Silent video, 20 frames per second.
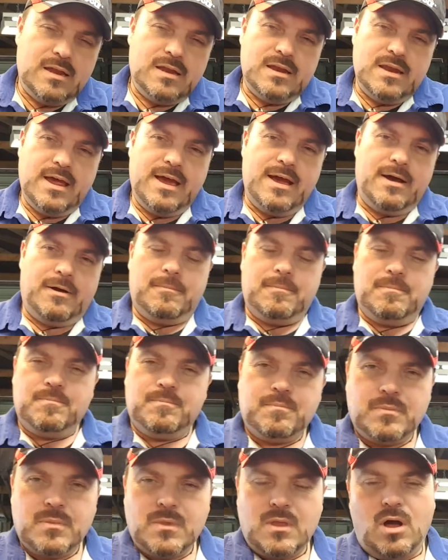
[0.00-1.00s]
Now,
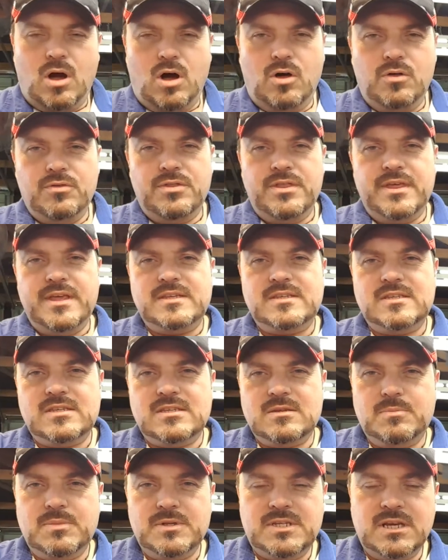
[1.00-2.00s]
on
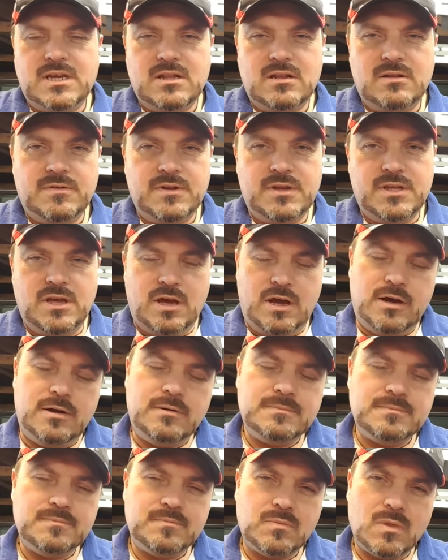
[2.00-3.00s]
this particular
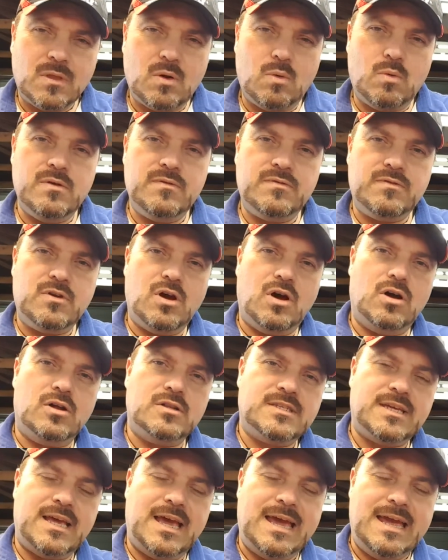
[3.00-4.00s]
video we've
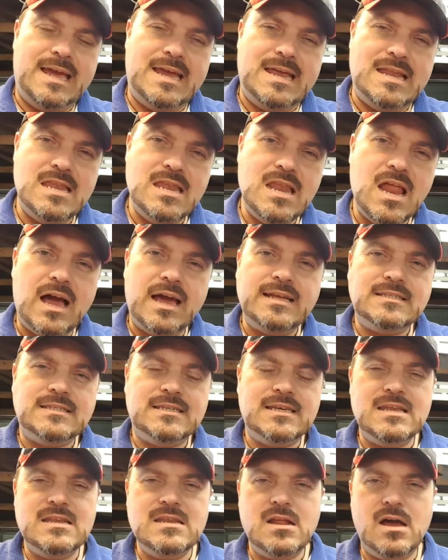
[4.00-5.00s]
got a
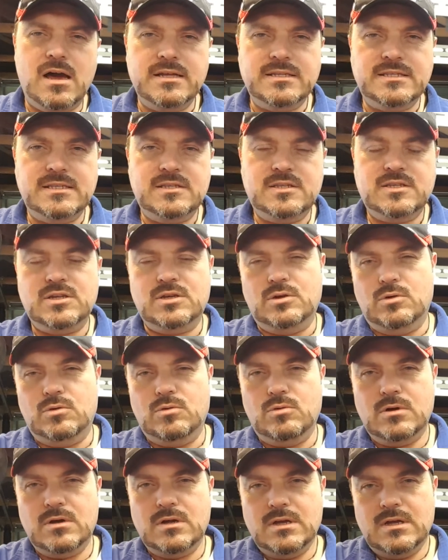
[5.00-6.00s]
1992